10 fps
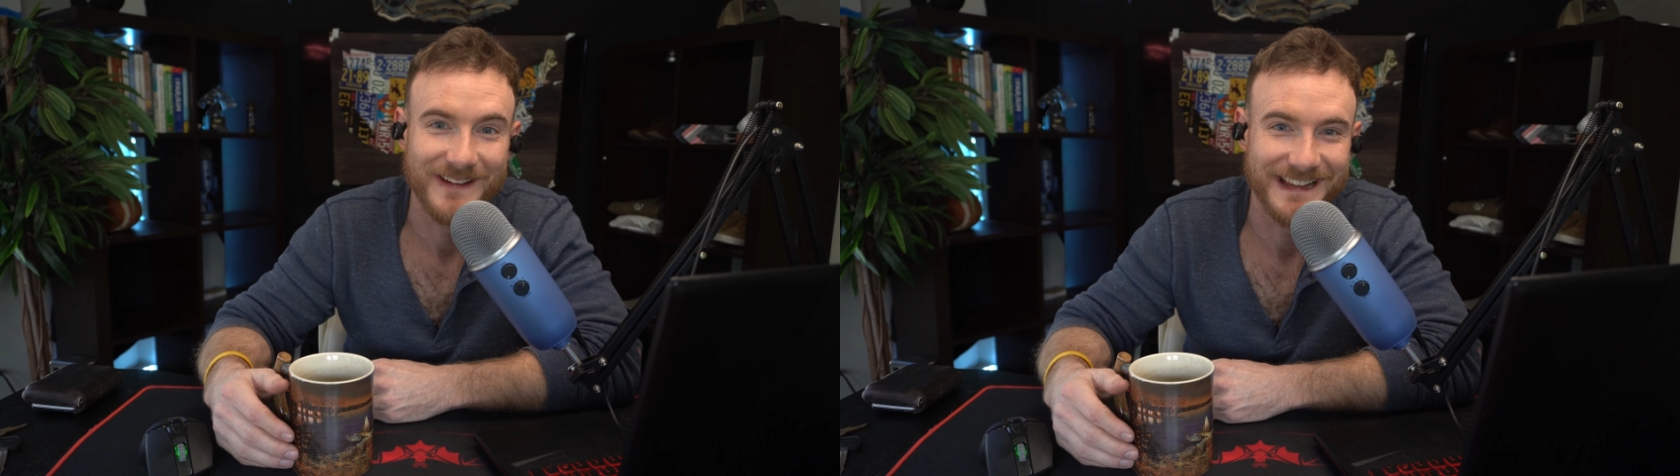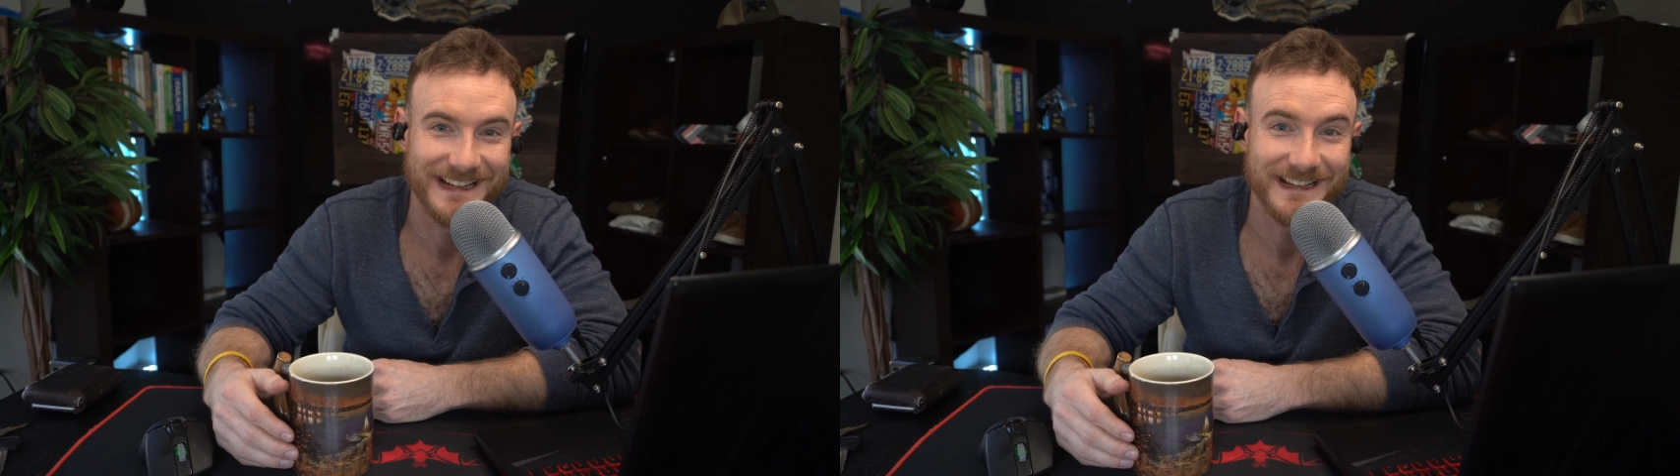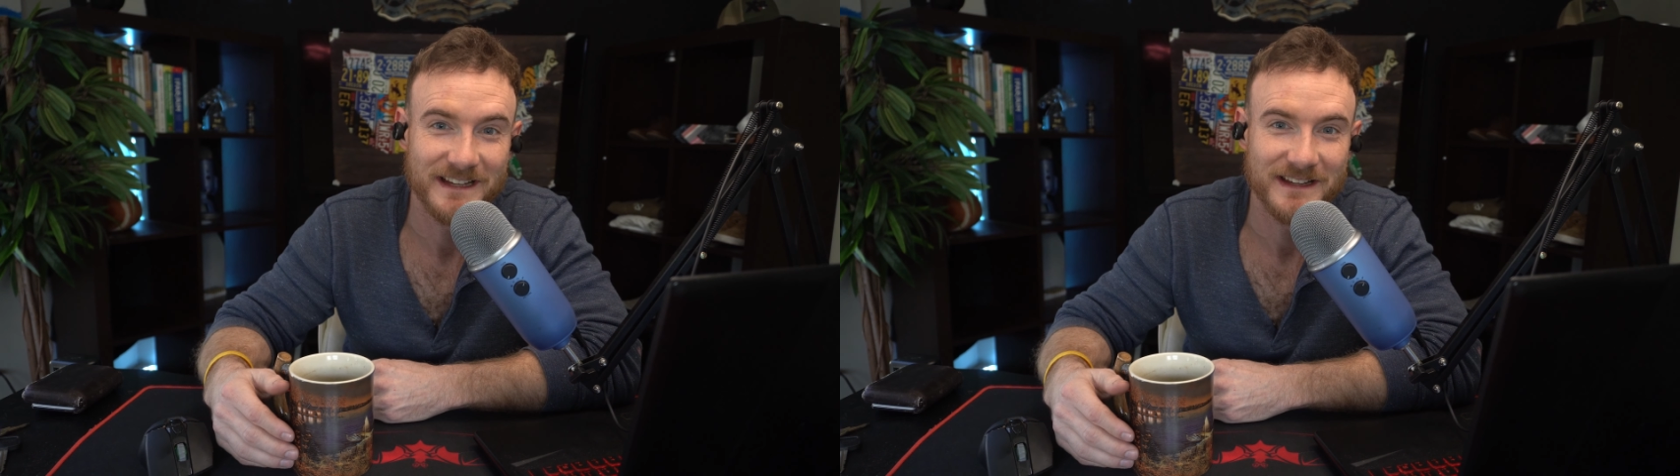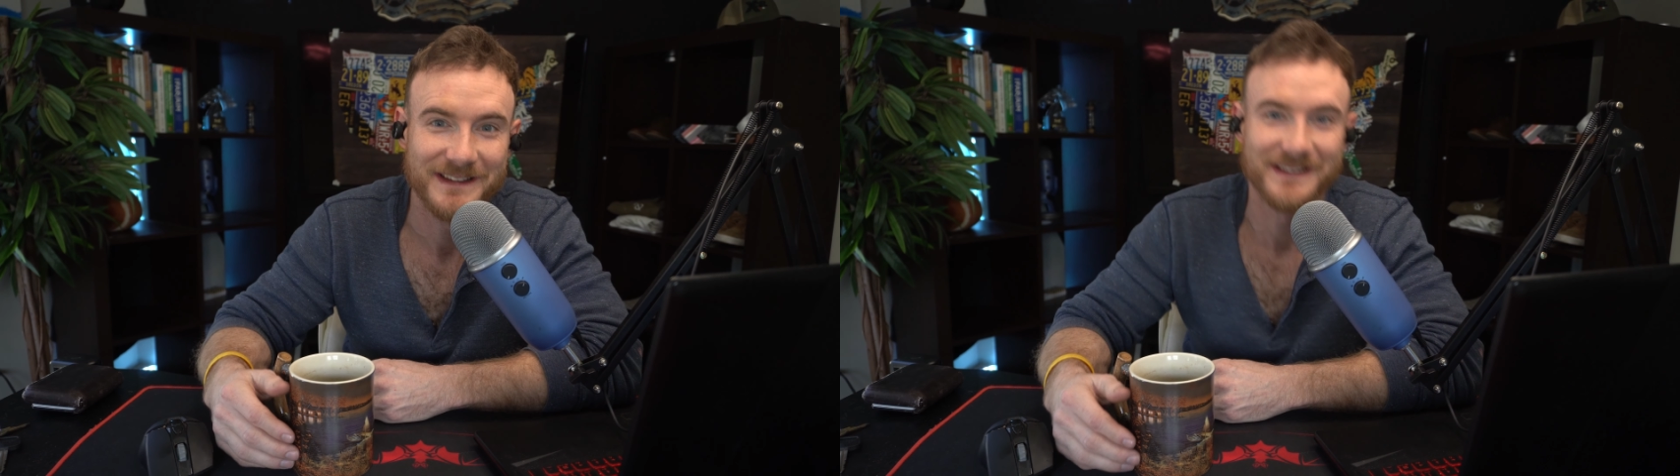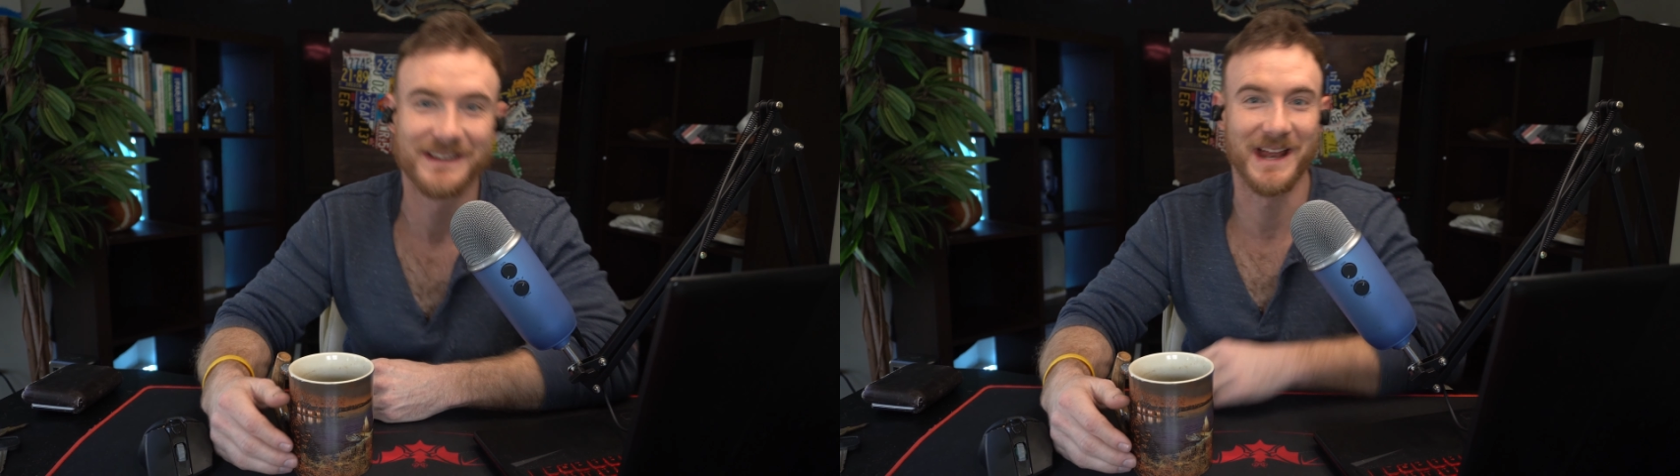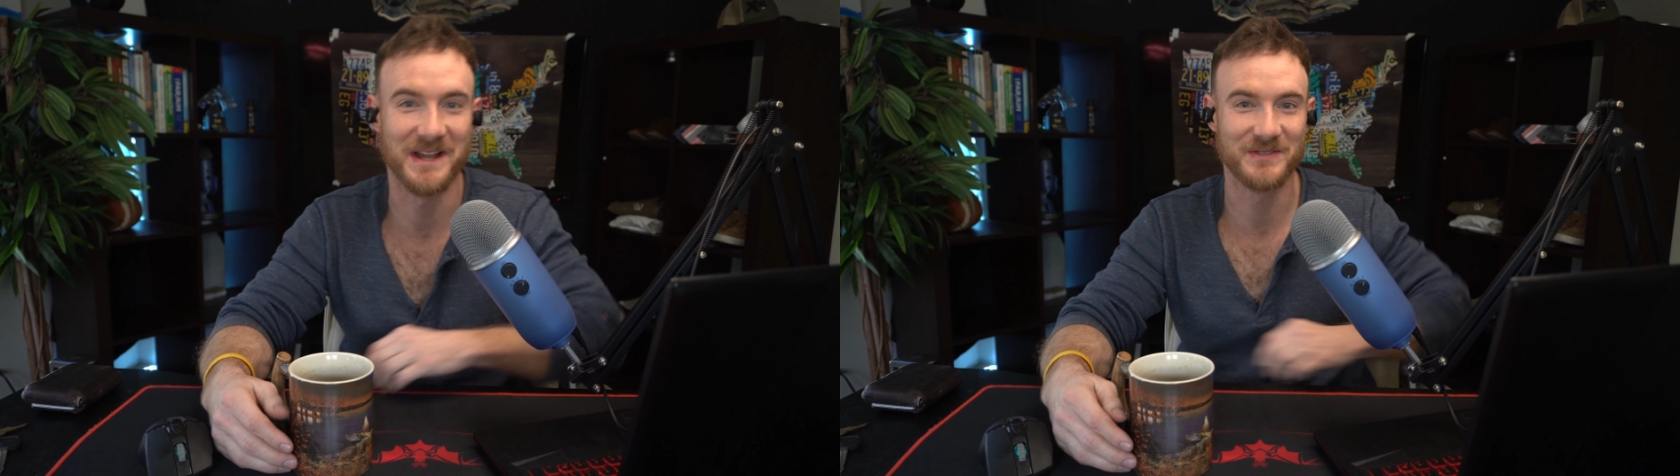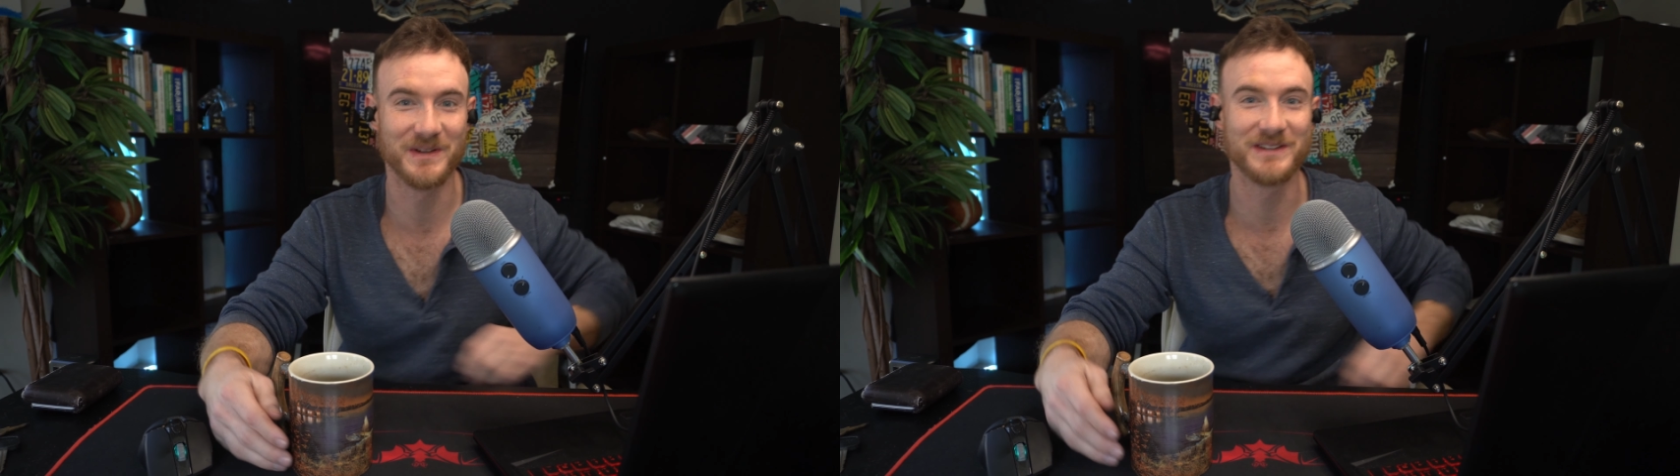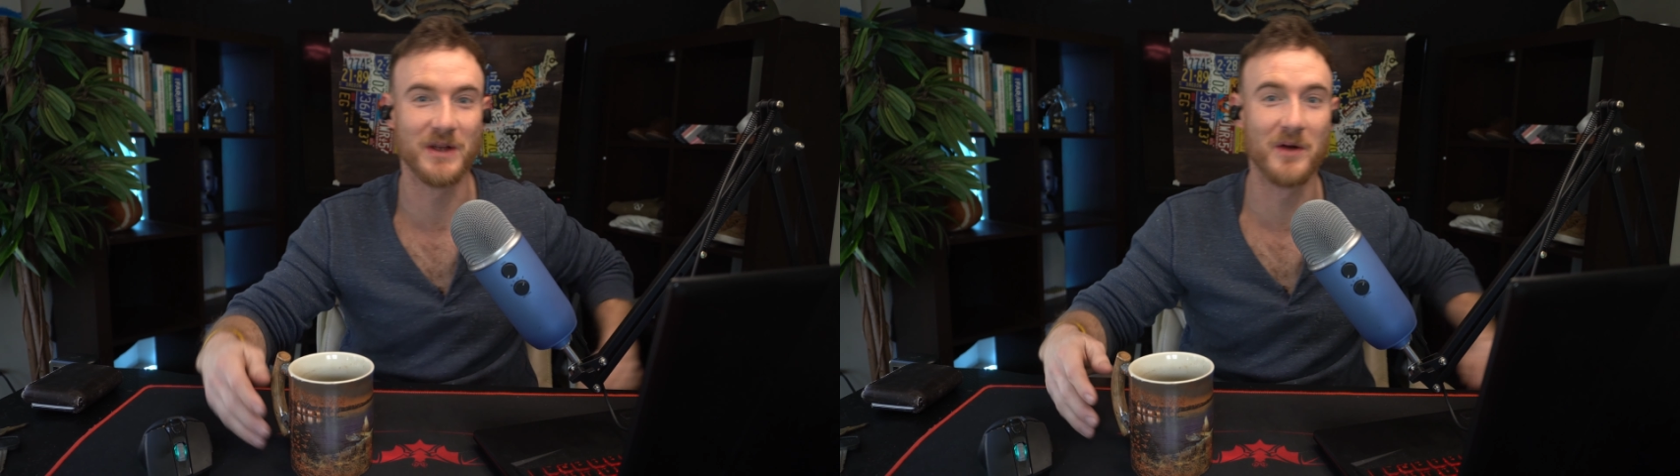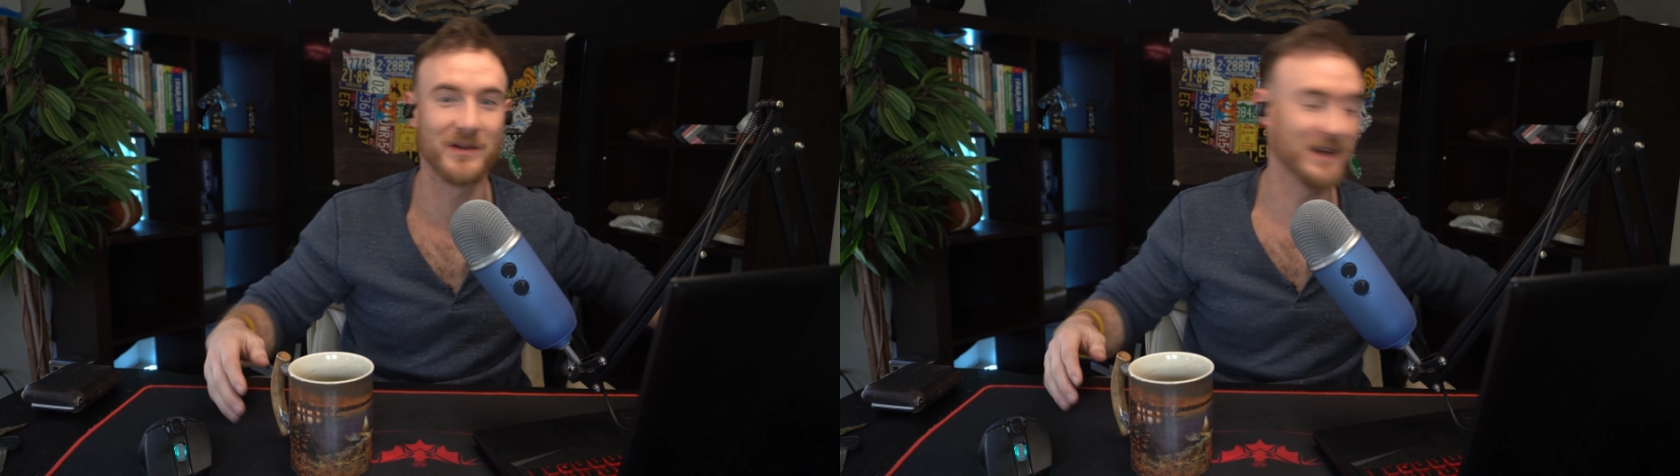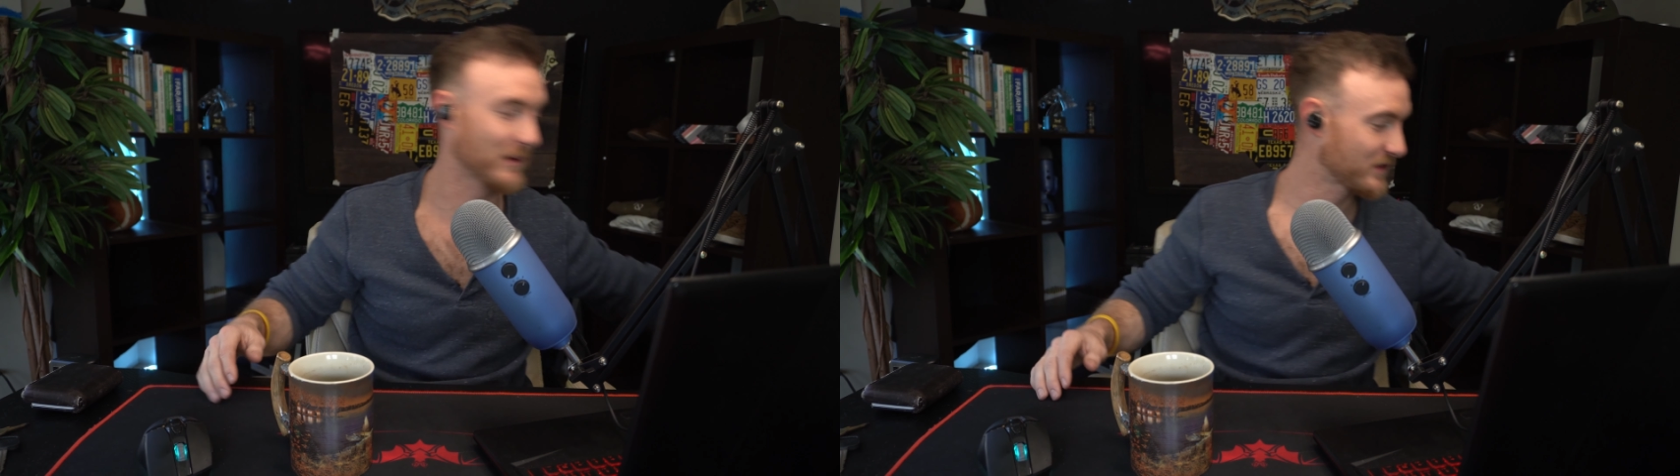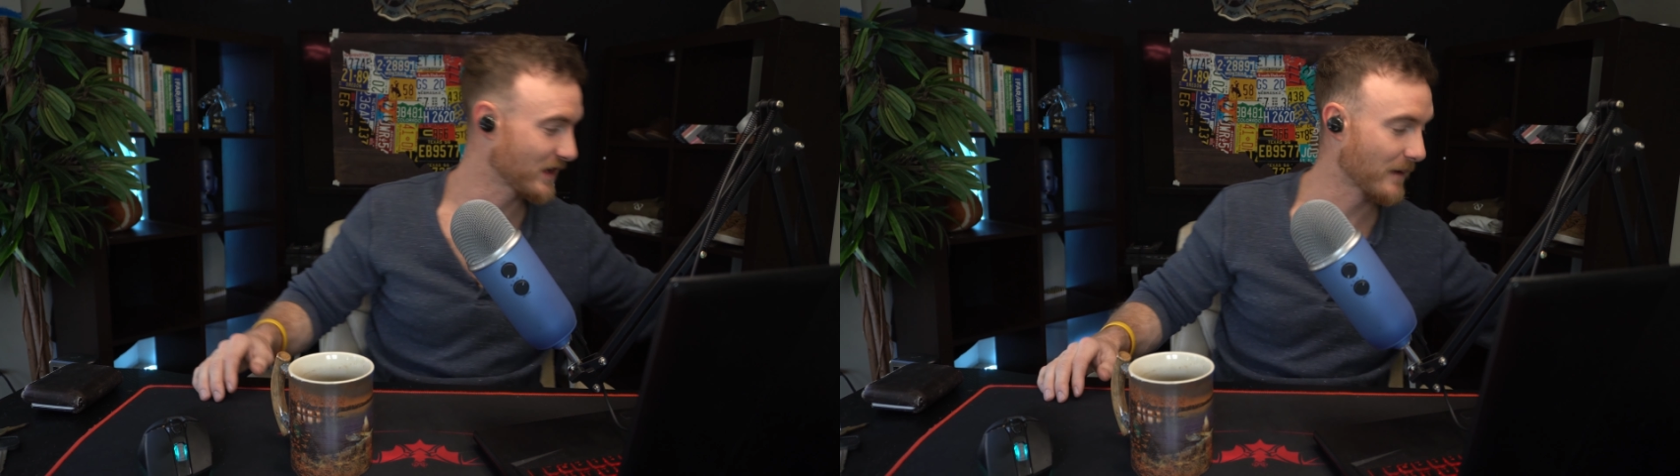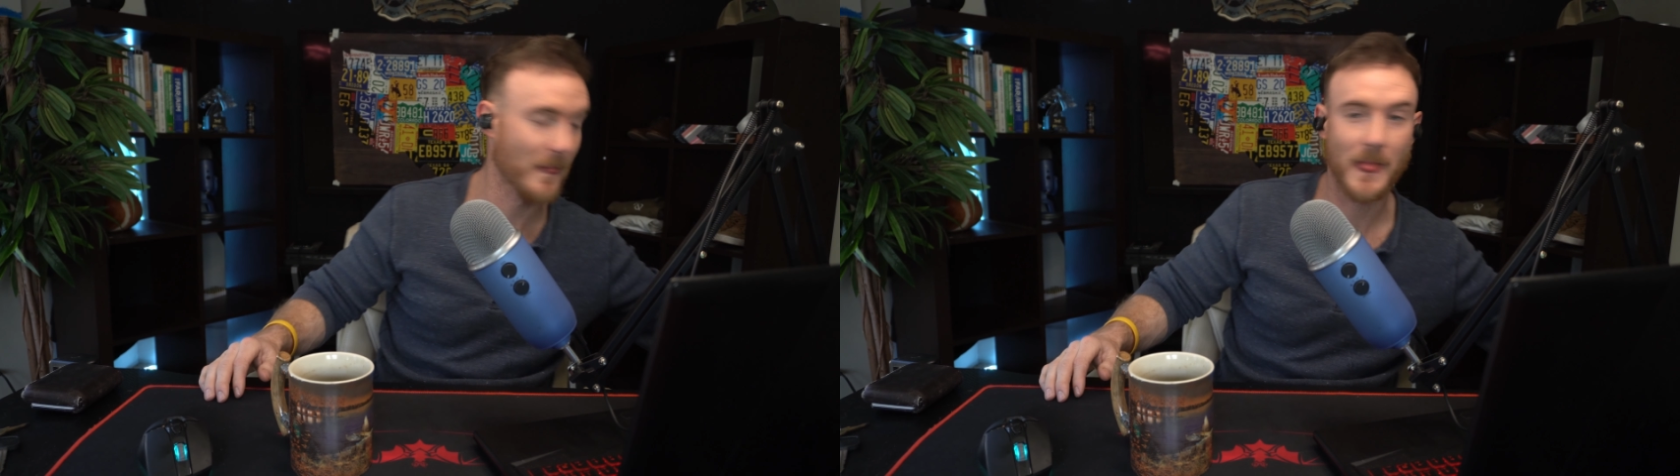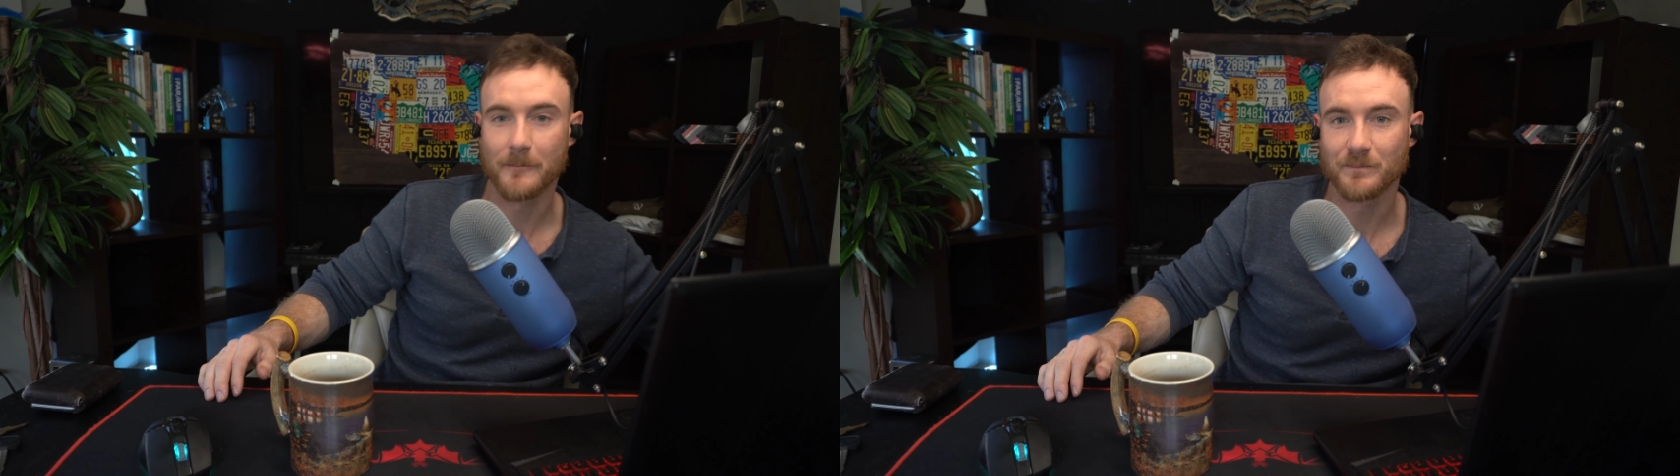really? And I just reach over and I'm just like,